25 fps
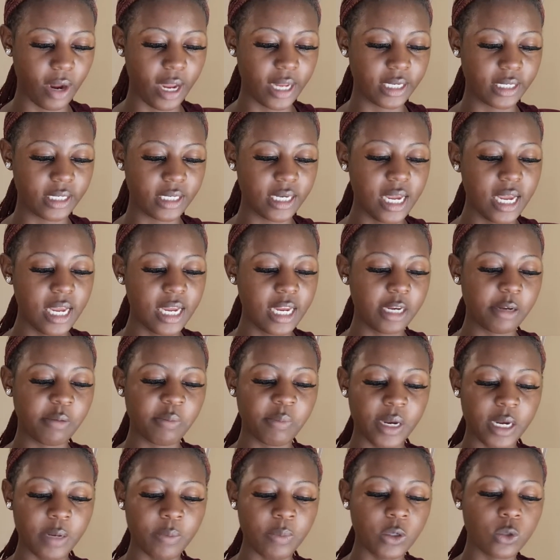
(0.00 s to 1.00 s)
and it
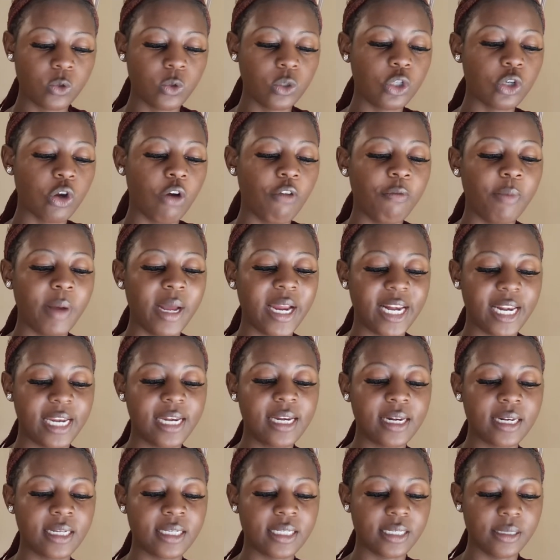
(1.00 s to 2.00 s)
made me switch off my
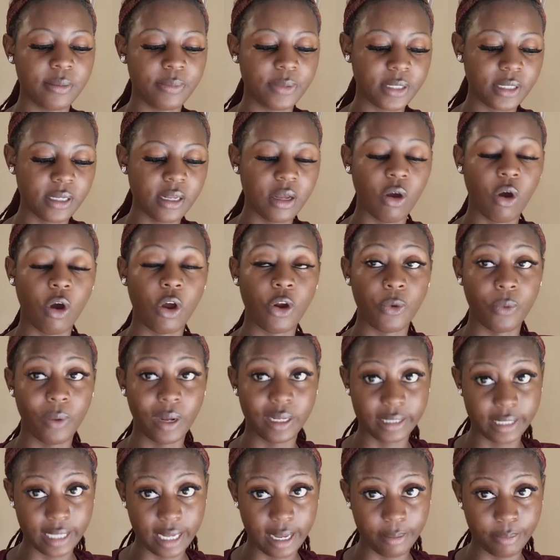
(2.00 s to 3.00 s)
read receipts on
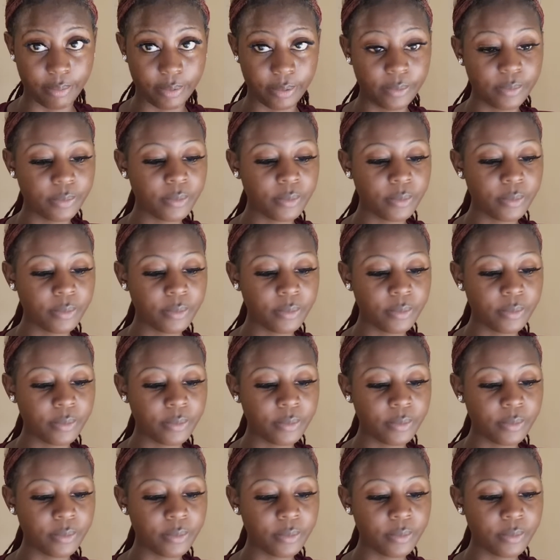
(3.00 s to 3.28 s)
WhatsApp.